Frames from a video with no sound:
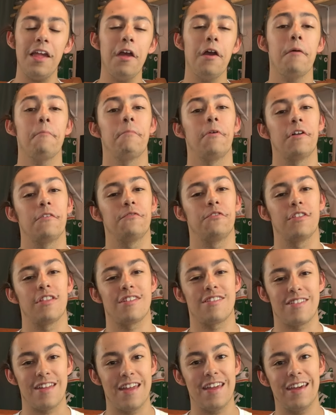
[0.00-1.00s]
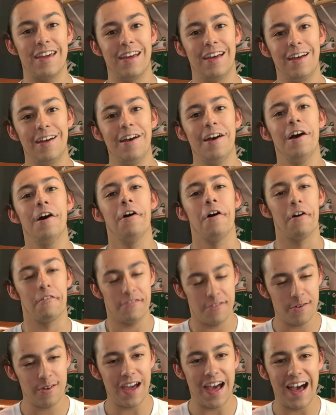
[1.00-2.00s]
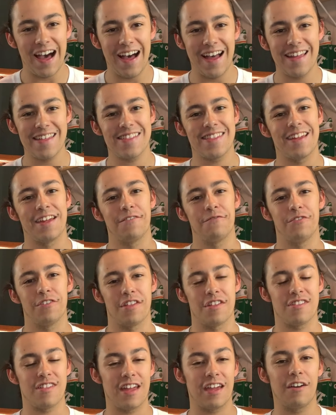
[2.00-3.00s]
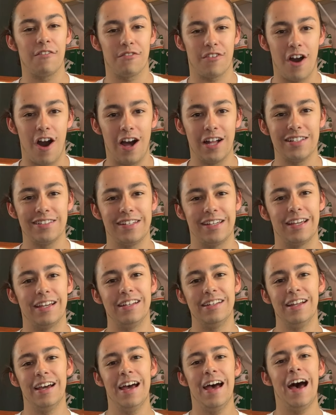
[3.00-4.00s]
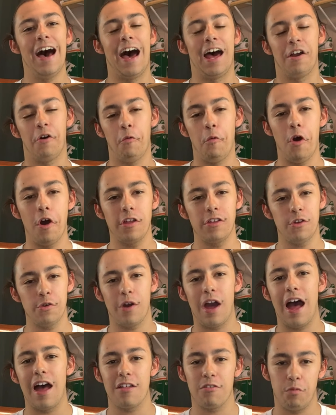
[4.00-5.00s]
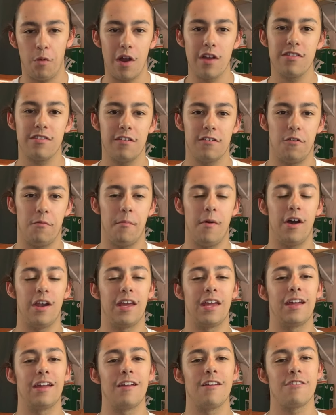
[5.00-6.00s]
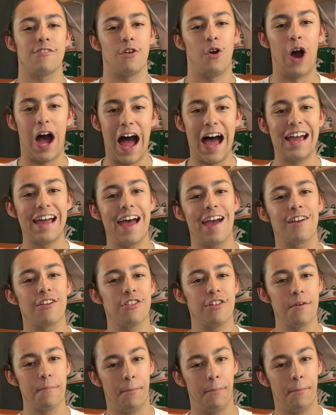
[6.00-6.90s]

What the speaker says: But for the sake of you guys and for the sake of content, I don't want you guys wasting your money, so I actually